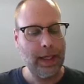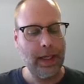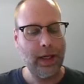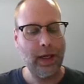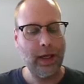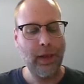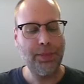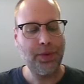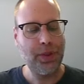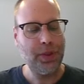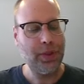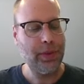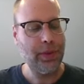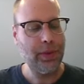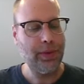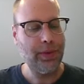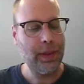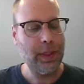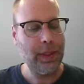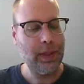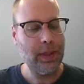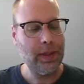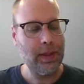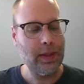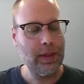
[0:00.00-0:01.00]
Help
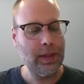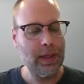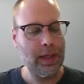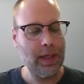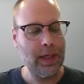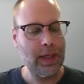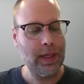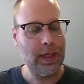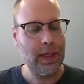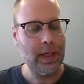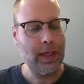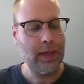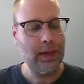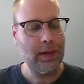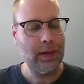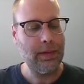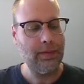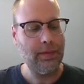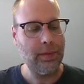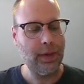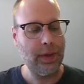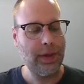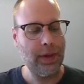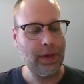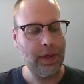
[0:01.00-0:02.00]

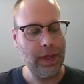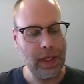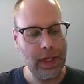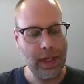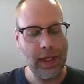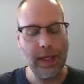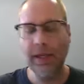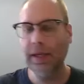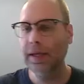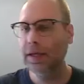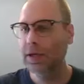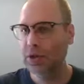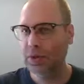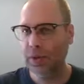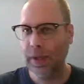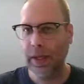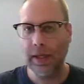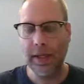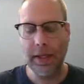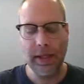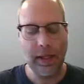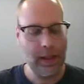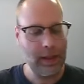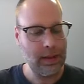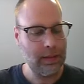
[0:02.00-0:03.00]
children with their eating and
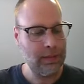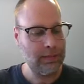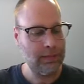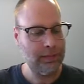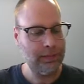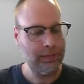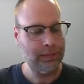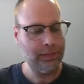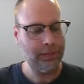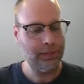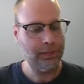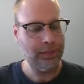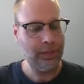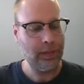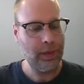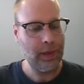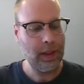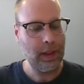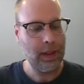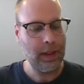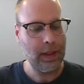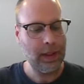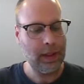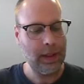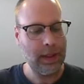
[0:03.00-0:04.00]
drinking.
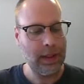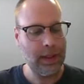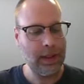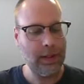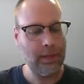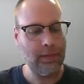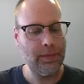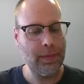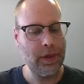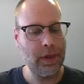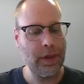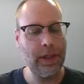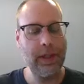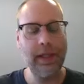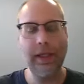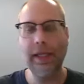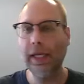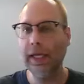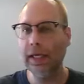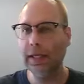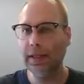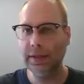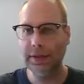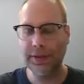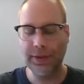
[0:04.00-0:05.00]
You can
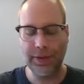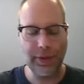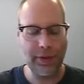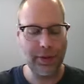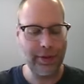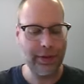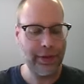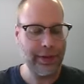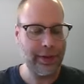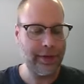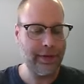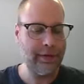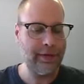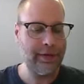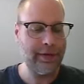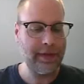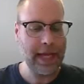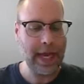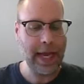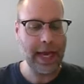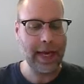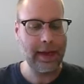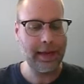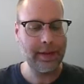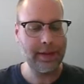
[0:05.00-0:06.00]
lead a circle of
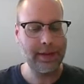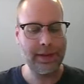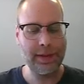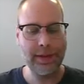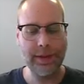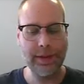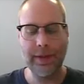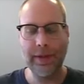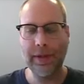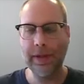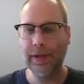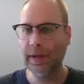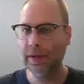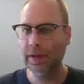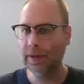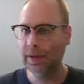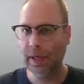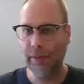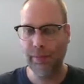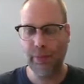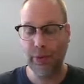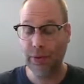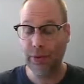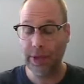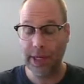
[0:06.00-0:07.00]
thanks or
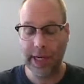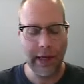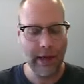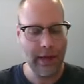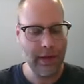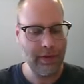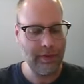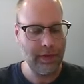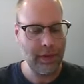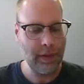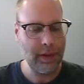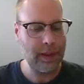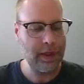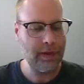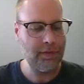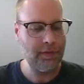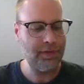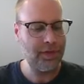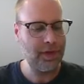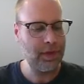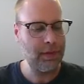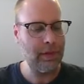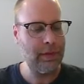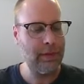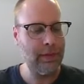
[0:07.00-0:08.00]
a prayer if you're
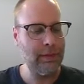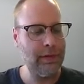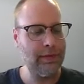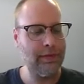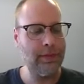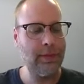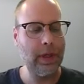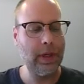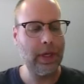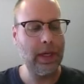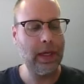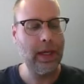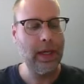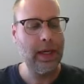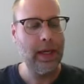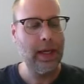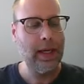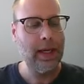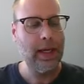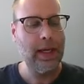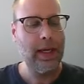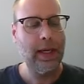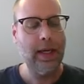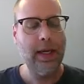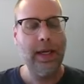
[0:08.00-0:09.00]
comfortable before
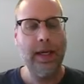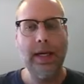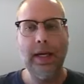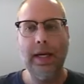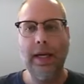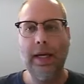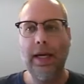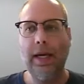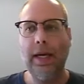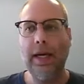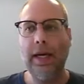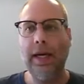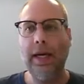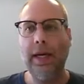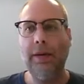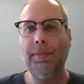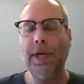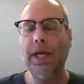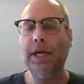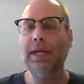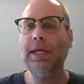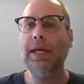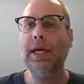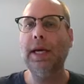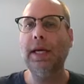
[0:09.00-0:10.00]

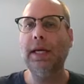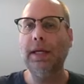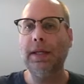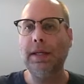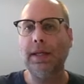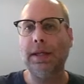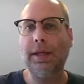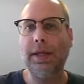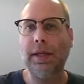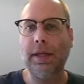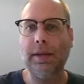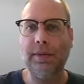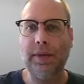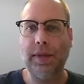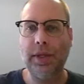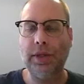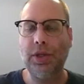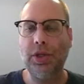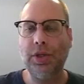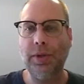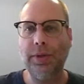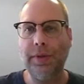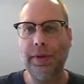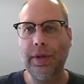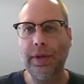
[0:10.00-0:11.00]
indicating that the
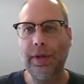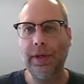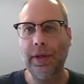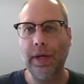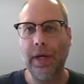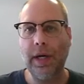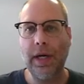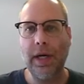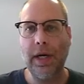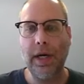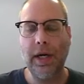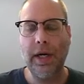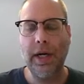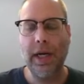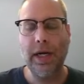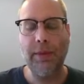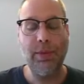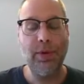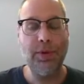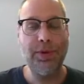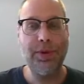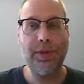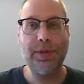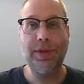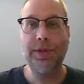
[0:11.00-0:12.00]
children are
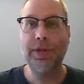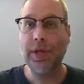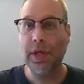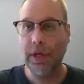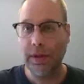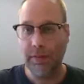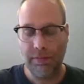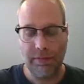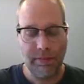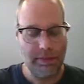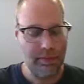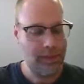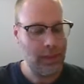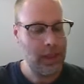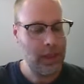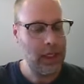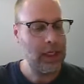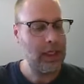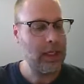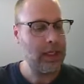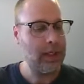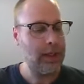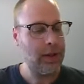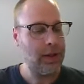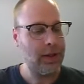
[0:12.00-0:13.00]
able to start
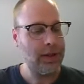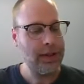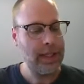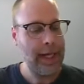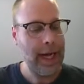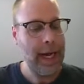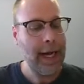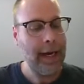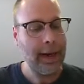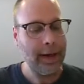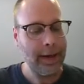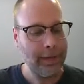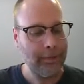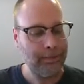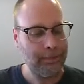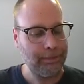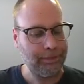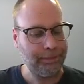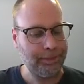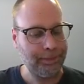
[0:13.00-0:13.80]
eating their snack.